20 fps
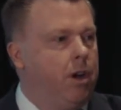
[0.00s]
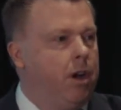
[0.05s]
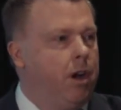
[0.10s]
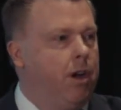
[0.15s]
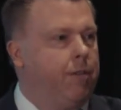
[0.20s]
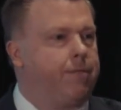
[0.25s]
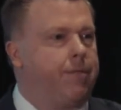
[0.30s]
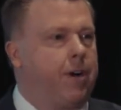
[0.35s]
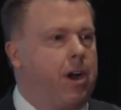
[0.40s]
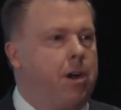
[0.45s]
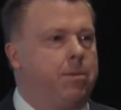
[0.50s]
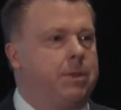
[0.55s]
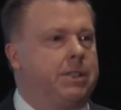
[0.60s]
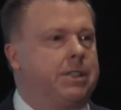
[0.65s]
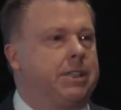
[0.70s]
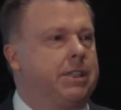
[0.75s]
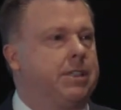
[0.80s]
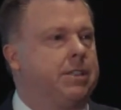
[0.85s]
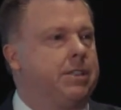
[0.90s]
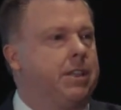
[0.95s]
a
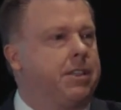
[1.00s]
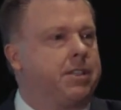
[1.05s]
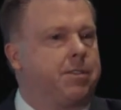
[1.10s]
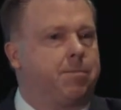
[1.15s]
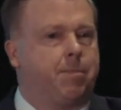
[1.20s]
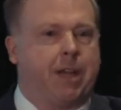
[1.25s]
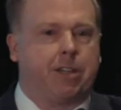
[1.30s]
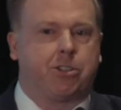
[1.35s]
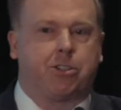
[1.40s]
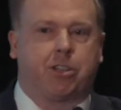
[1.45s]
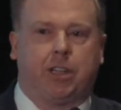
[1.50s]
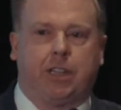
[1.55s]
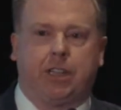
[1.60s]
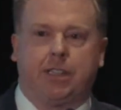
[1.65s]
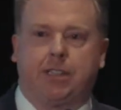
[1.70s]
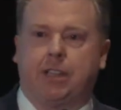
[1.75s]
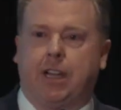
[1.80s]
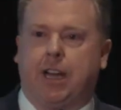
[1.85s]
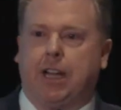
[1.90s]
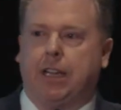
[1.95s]
pharmacist, a
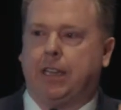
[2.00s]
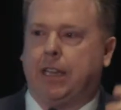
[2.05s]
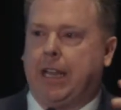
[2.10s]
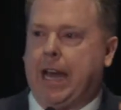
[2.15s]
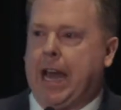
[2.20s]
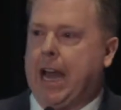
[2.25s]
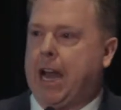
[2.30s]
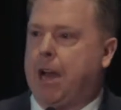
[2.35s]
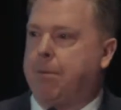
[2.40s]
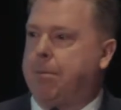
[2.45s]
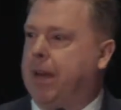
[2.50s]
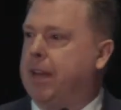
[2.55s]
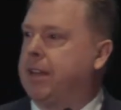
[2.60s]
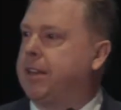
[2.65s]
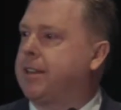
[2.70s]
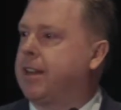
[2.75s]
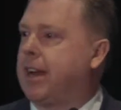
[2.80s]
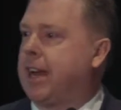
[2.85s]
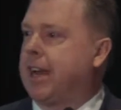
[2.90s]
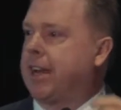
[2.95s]
specialist, a
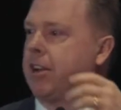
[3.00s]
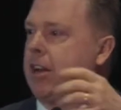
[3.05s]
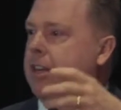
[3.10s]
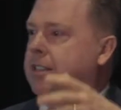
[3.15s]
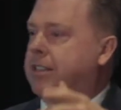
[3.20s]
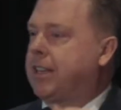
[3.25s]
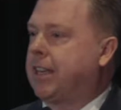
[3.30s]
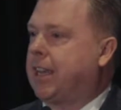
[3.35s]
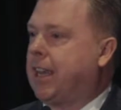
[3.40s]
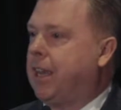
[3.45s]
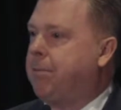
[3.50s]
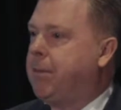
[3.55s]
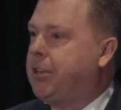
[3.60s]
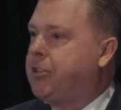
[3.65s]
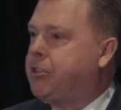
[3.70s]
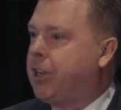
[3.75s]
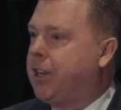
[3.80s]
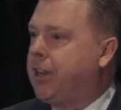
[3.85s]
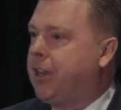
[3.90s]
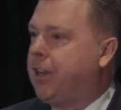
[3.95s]
lab, diagnostic
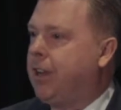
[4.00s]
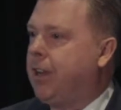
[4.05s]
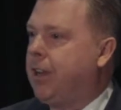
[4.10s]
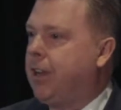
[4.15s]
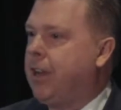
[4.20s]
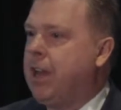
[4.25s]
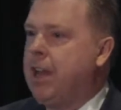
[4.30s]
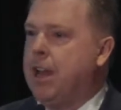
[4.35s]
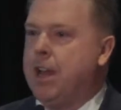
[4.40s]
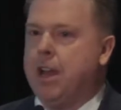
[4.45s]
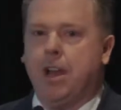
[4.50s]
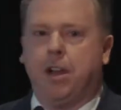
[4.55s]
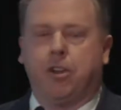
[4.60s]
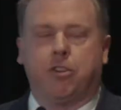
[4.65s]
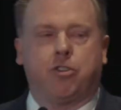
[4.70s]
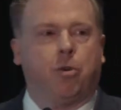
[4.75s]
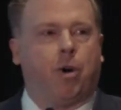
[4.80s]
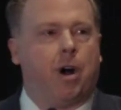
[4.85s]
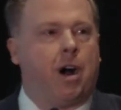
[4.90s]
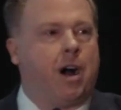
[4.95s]
imaging,
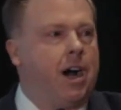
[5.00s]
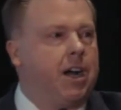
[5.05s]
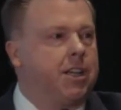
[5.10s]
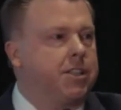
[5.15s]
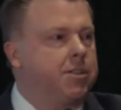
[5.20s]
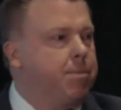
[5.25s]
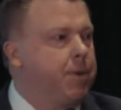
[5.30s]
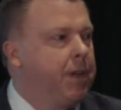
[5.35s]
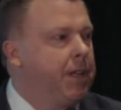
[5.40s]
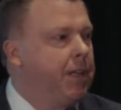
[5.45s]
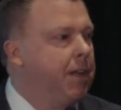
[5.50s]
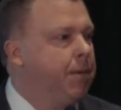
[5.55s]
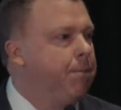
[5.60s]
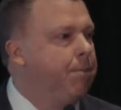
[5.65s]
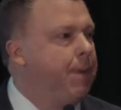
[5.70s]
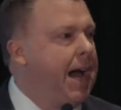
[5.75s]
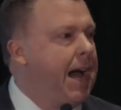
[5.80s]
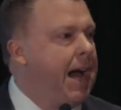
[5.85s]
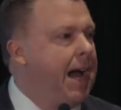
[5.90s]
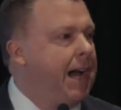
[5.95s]
to a hospital and
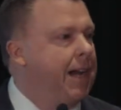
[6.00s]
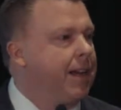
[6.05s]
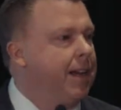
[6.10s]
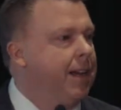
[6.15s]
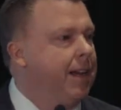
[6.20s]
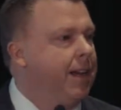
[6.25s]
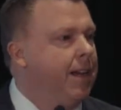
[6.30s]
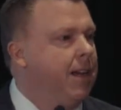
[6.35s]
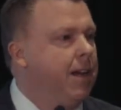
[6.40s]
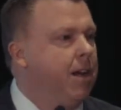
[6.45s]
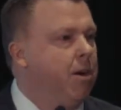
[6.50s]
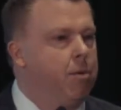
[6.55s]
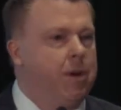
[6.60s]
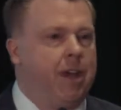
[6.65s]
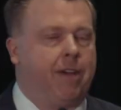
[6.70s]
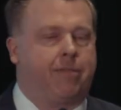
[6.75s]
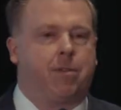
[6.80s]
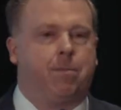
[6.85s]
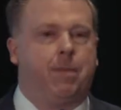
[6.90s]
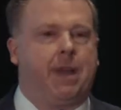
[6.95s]
back. We
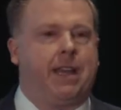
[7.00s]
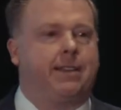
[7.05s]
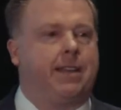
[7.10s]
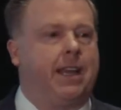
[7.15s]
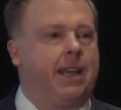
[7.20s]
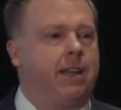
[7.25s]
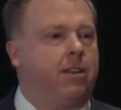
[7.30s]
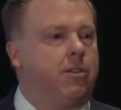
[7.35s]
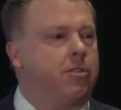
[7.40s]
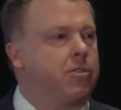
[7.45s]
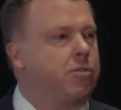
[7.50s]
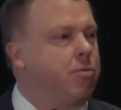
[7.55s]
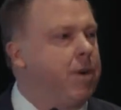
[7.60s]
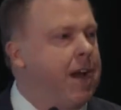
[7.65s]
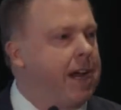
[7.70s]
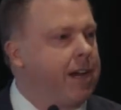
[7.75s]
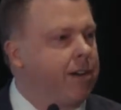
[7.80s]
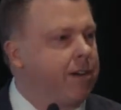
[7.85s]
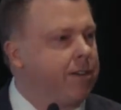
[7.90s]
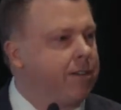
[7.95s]
have to maintain those
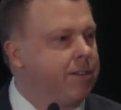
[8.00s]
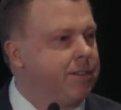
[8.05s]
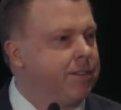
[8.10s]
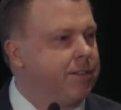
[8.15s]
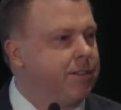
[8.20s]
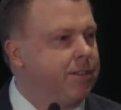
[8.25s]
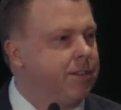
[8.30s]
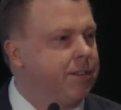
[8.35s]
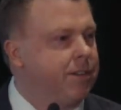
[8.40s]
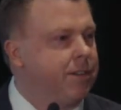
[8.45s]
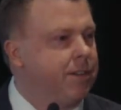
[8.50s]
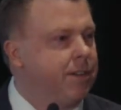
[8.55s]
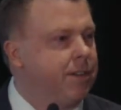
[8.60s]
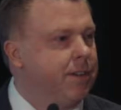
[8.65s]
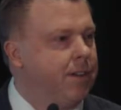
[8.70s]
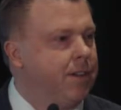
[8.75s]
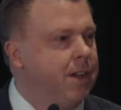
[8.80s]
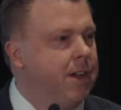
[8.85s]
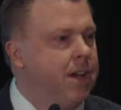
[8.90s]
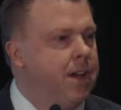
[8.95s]
records.
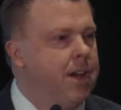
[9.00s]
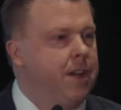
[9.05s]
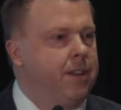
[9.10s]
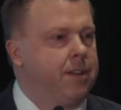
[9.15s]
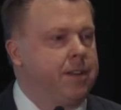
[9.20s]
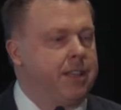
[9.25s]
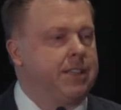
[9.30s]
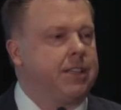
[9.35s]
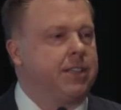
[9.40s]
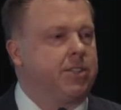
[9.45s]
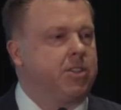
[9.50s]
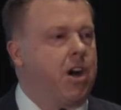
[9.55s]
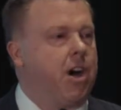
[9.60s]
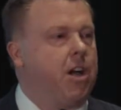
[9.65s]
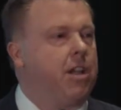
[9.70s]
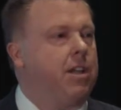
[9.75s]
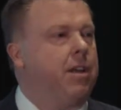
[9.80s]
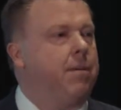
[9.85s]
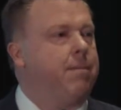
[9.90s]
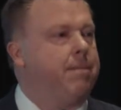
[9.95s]
This is
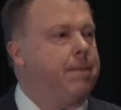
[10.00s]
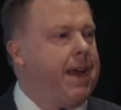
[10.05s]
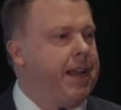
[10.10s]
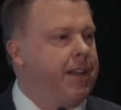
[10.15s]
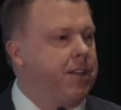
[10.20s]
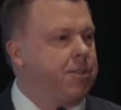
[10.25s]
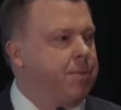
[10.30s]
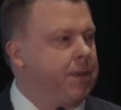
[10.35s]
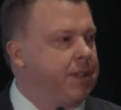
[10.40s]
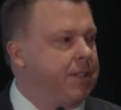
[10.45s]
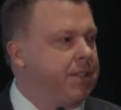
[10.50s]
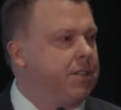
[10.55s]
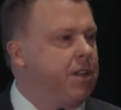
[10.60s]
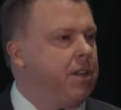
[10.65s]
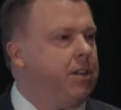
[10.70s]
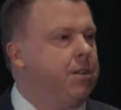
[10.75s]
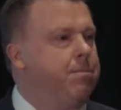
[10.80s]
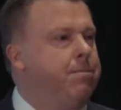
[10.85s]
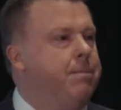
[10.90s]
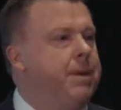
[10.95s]
all management. This is
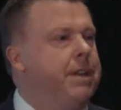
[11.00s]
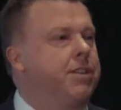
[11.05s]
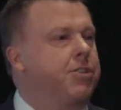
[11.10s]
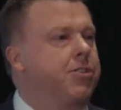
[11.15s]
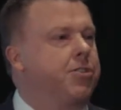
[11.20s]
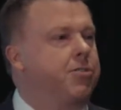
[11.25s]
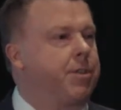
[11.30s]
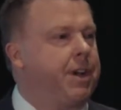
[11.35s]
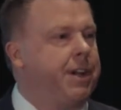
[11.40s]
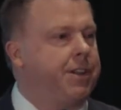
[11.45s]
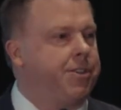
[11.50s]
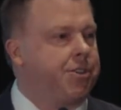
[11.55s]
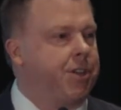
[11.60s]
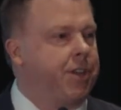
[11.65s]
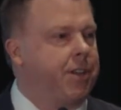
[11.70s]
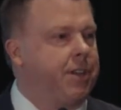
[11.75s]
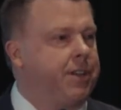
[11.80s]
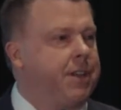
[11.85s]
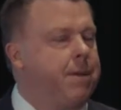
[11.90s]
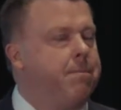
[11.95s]
all
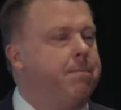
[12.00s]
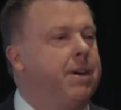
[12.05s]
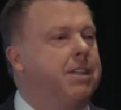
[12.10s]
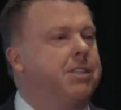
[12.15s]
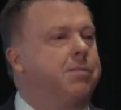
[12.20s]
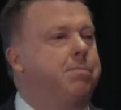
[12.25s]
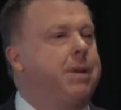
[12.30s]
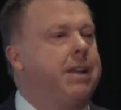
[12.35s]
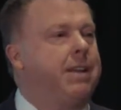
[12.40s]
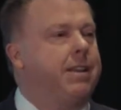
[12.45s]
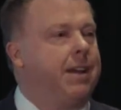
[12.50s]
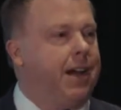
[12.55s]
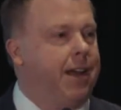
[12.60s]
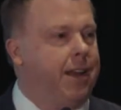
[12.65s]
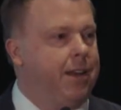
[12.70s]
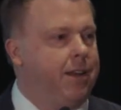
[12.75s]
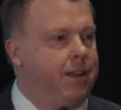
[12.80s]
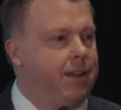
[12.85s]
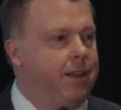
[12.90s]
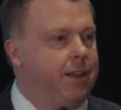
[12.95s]
administration that must be
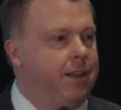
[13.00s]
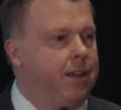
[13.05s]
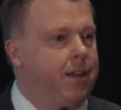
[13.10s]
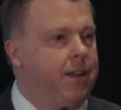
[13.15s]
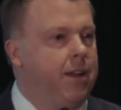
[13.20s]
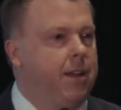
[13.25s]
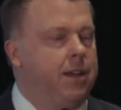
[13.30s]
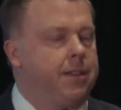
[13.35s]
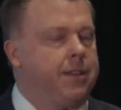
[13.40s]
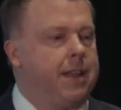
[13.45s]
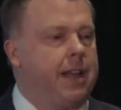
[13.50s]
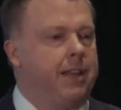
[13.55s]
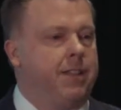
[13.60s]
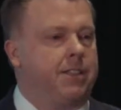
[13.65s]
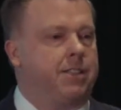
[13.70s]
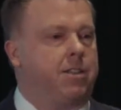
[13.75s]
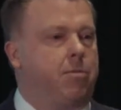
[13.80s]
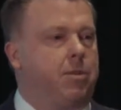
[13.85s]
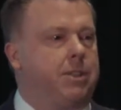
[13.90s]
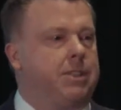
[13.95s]
done that
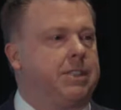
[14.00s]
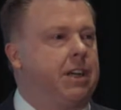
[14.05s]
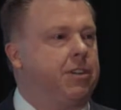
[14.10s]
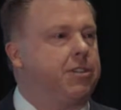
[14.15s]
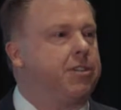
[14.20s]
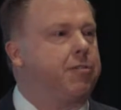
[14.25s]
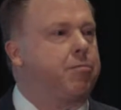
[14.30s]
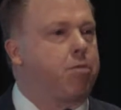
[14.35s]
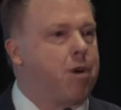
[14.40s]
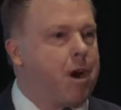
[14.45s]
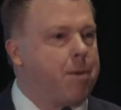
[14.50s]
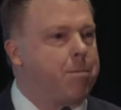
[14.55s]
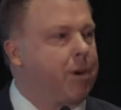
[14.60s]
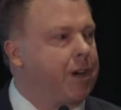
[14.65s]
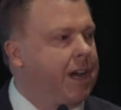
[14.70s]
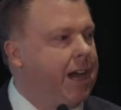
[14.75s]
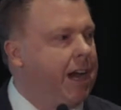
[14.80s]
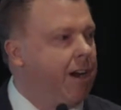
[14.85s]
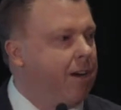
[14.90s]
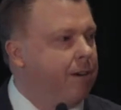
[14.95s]
is the result of proper
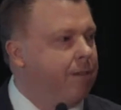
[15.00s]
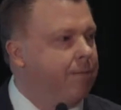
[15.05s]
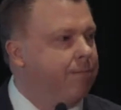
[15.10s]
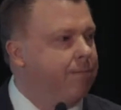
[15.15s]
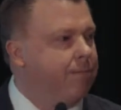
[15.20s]
care.